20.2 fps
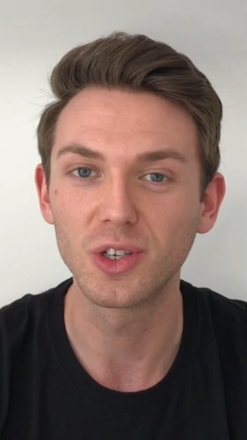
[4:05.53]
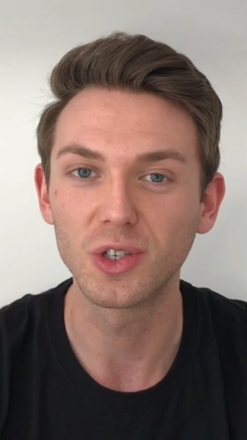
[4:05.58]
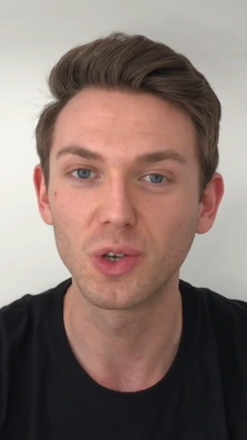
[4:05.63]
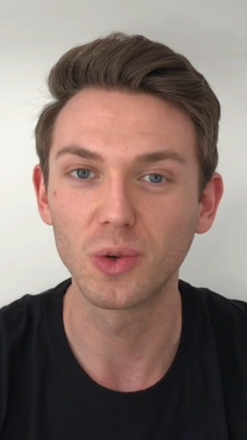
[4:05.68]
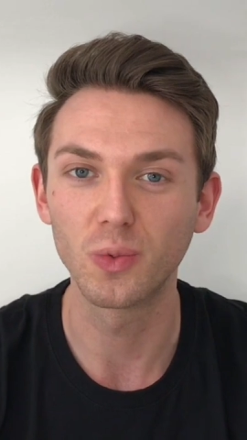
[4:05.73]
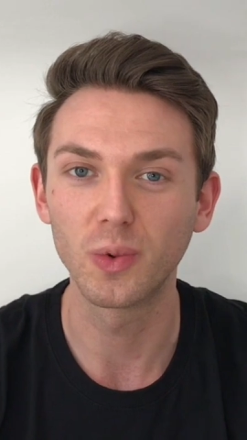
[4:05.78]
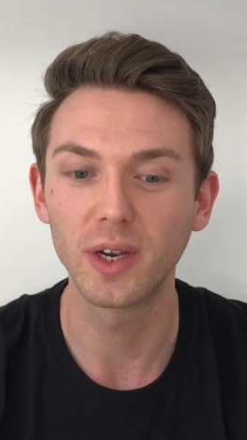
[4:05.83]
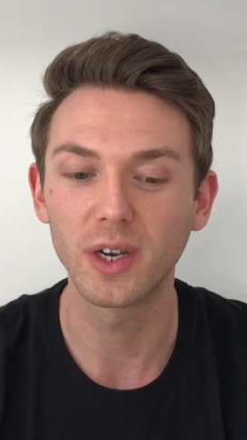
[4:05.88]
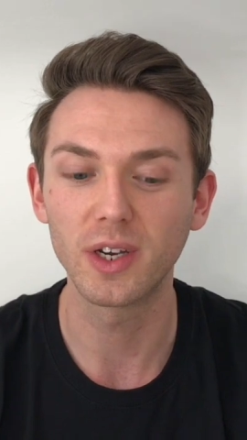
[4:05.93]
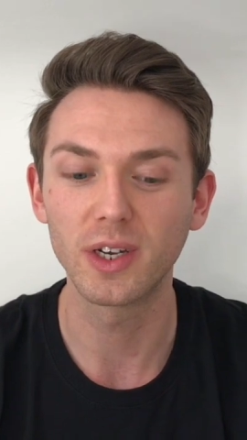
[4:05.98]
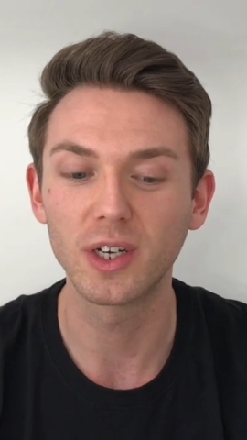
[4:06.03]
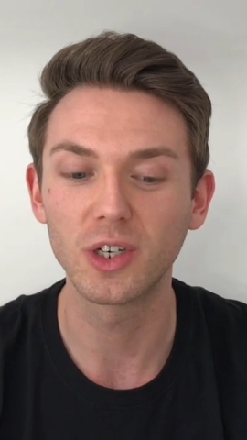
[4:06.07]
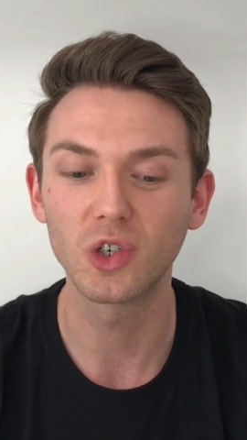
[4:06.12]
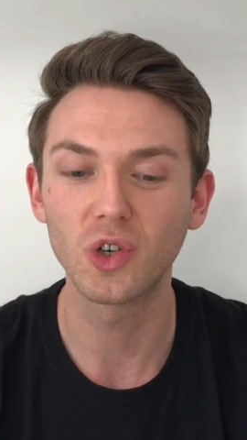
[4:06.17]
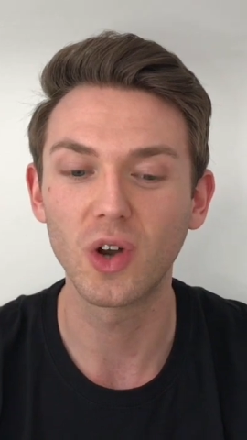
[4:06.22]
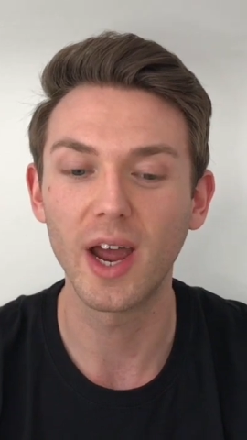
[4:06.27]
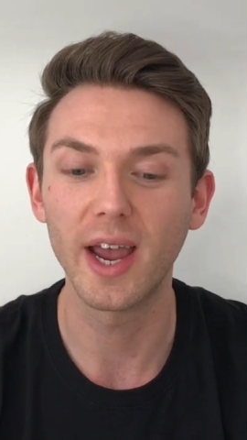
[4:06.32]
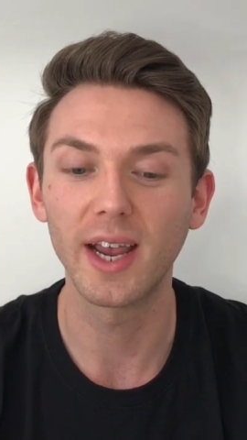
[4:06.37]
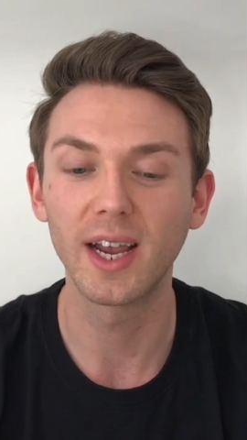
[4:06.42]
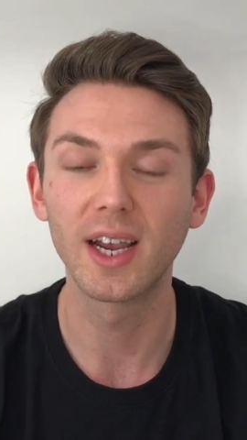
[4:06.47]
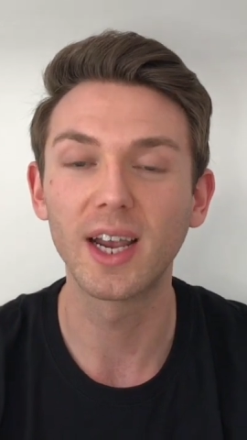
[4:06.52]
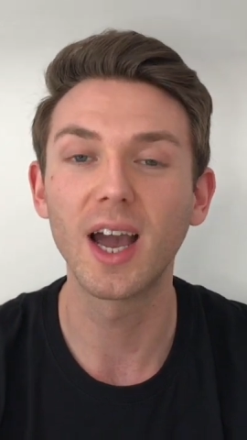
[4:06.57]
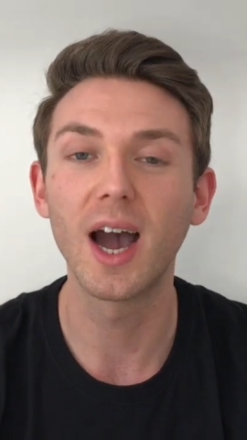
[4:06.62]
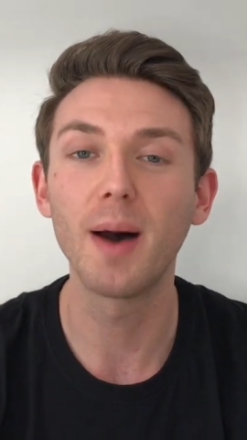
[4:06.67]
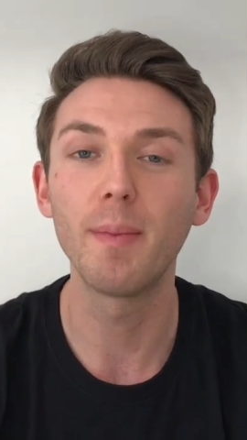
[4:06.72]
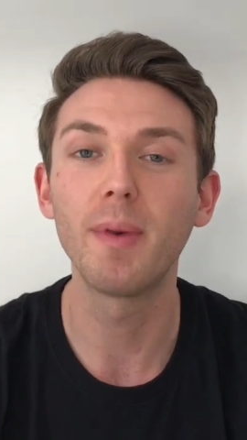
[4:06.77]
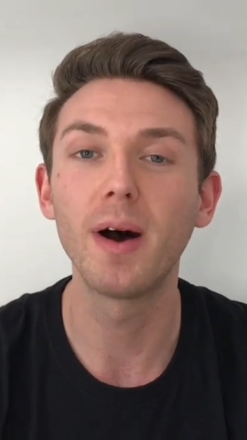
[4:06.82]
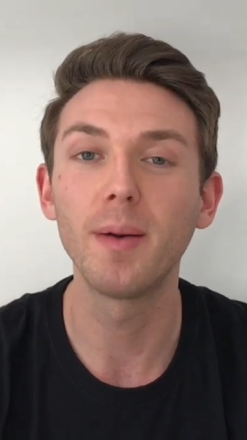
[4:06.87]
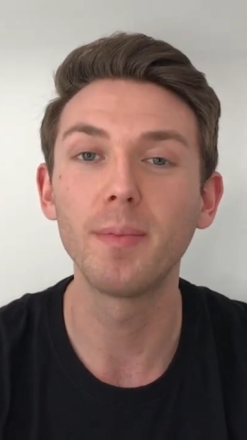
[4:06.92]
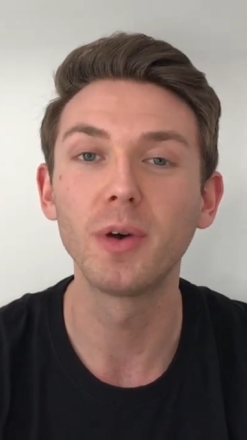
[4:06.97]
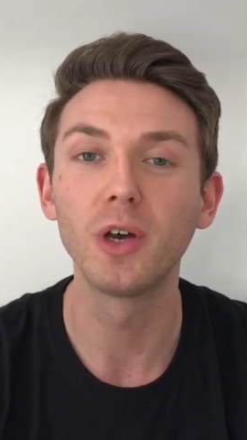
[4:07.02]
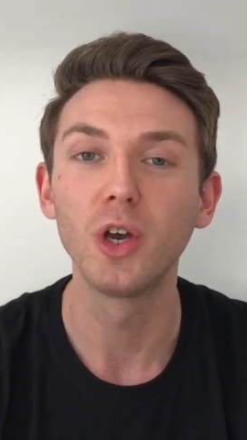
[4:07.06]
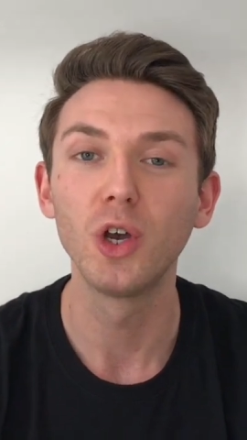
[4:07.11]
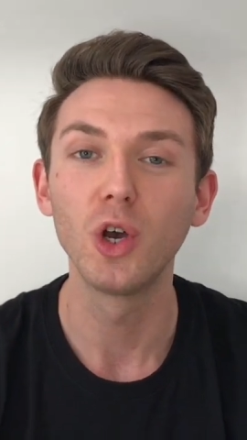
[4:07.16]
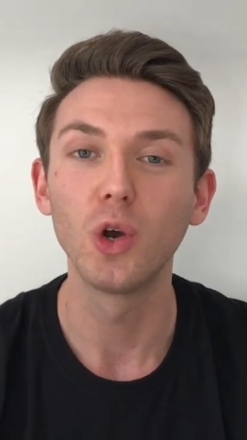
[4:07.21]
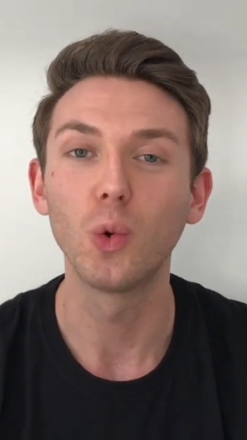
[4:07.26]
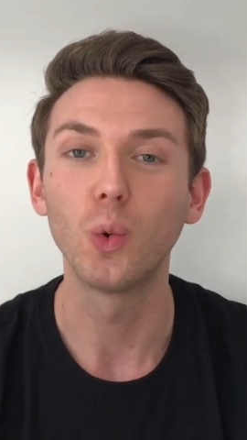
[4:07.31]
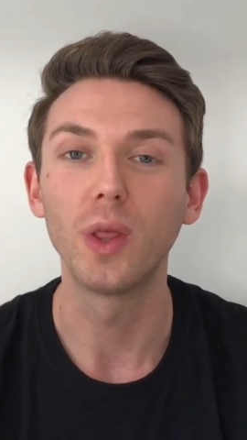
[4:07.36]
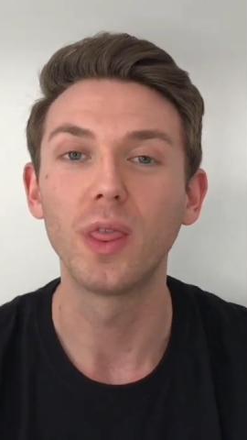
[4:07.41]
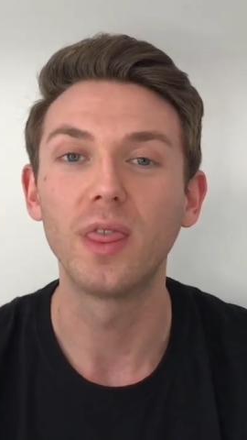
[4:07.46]
So we're going to try and come up
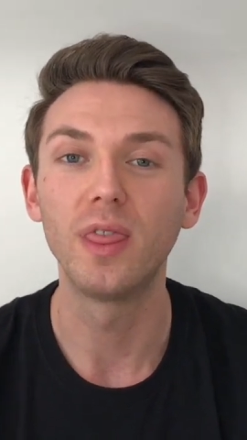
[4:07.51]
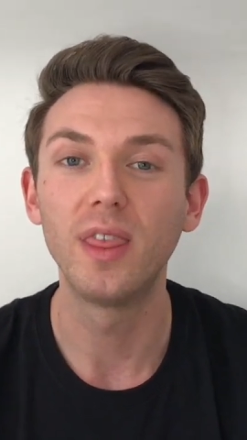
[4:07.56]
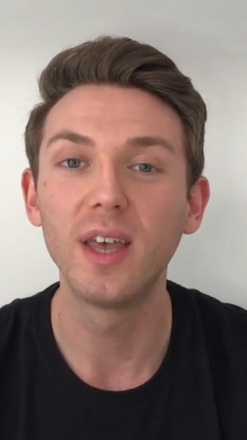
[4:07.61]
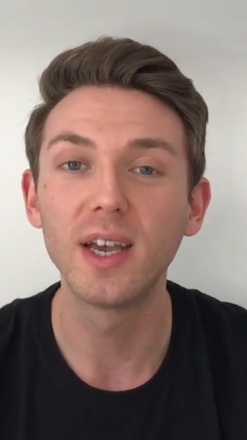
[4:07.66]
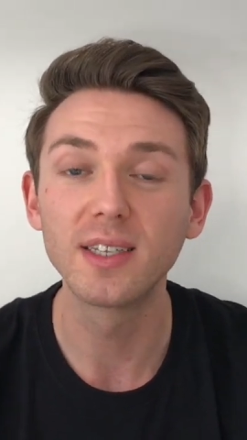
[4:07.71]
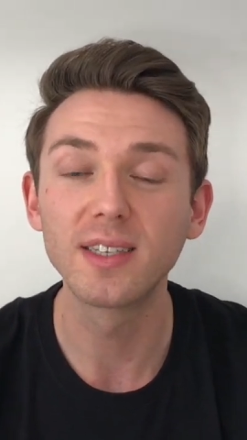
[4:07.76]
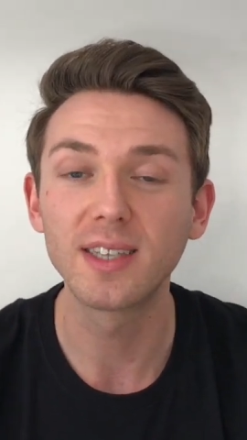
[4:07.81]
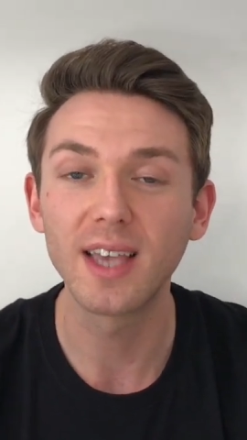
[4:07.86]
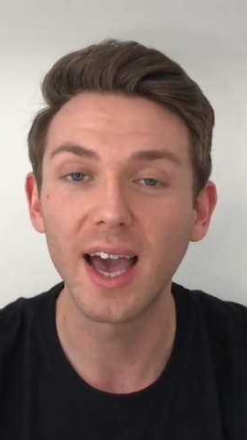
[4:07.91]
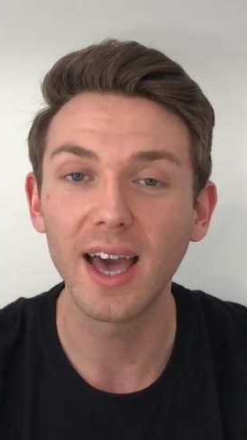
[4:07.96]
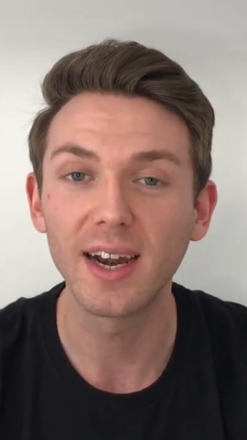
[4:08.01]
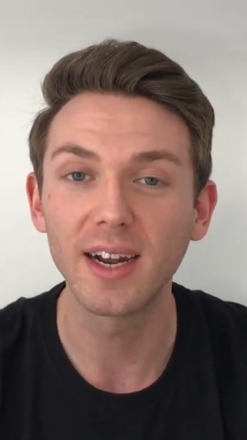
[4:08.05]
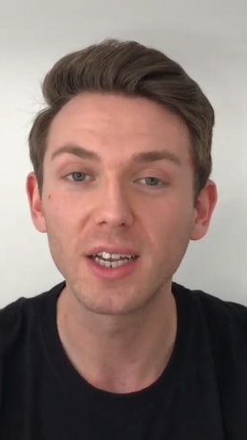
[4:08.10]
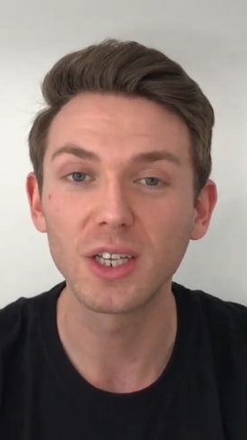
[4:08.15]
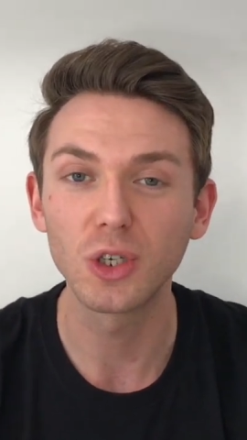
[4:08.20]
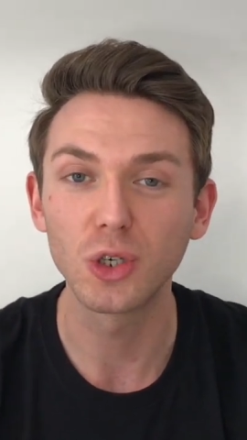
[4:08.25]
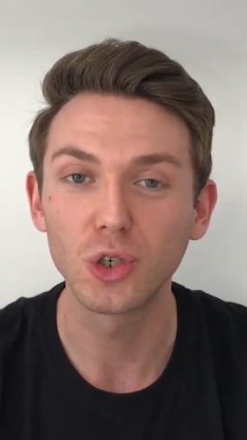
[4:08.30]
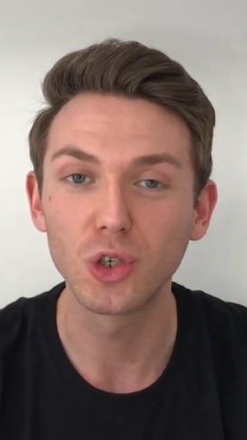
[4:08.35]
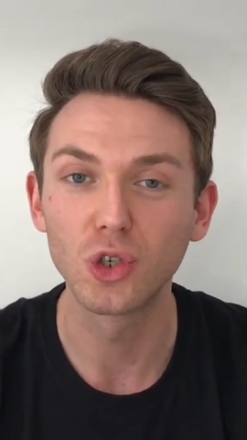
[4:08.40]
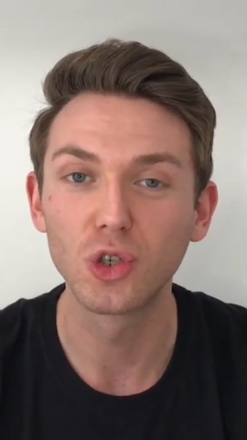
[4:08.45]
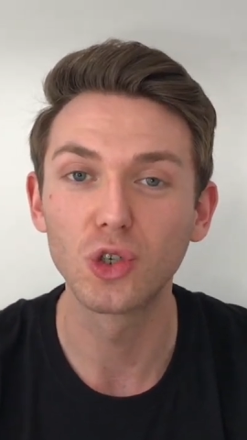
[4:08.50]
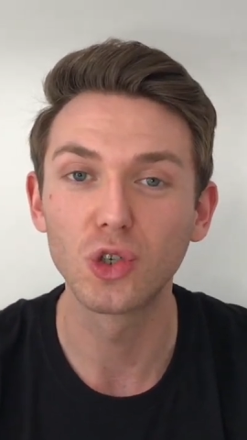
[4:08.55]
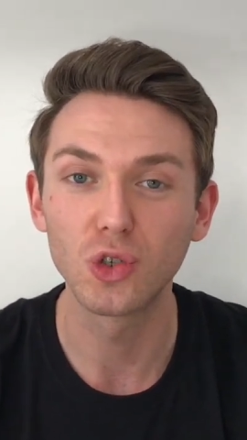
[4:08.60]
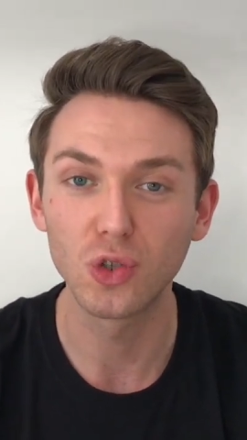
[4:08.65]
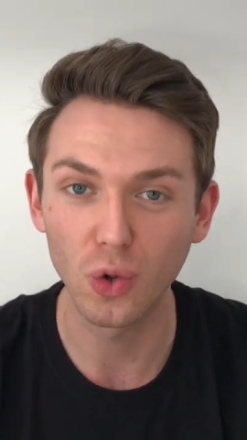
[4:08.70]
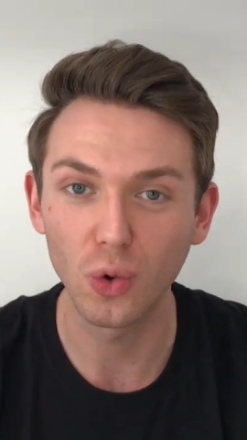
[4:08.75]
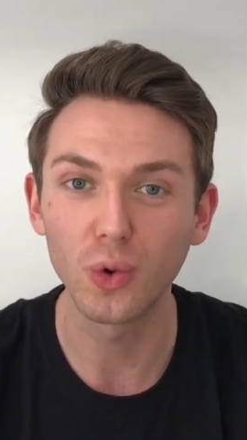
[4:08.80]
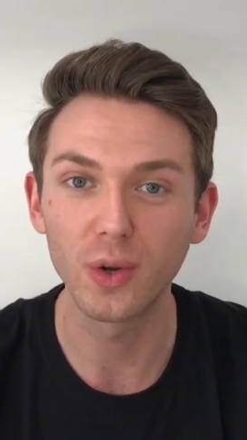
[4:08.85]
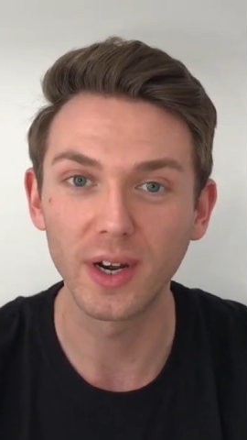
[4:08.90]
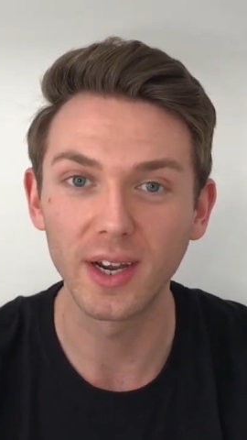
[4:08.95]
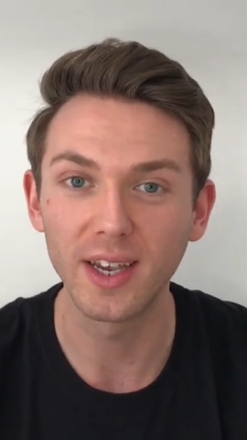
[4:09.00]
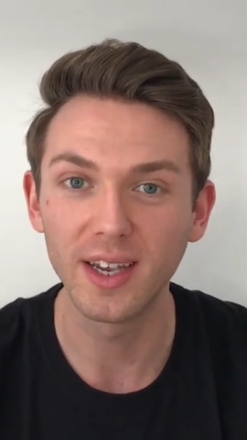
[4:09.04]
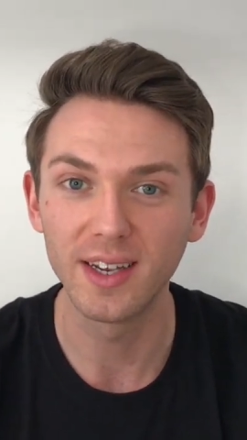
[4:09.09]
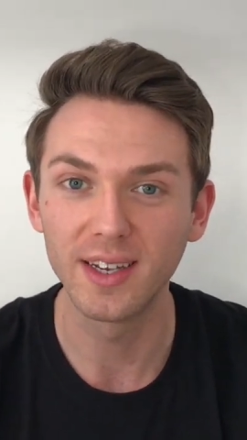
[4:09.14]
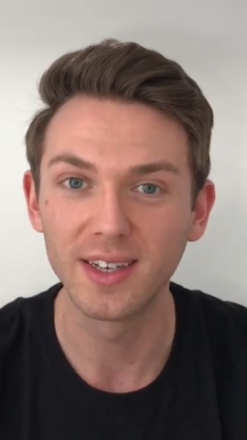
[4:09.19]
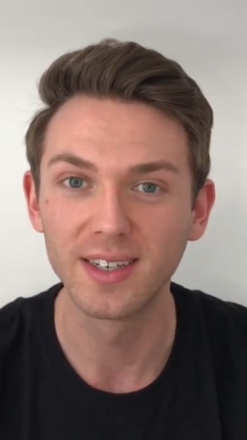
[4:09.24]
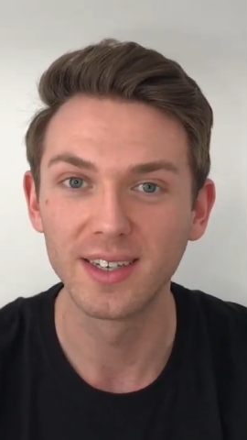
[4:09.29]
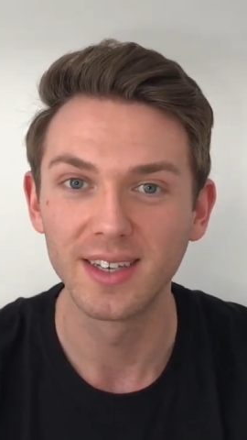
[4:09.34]
with this character's story,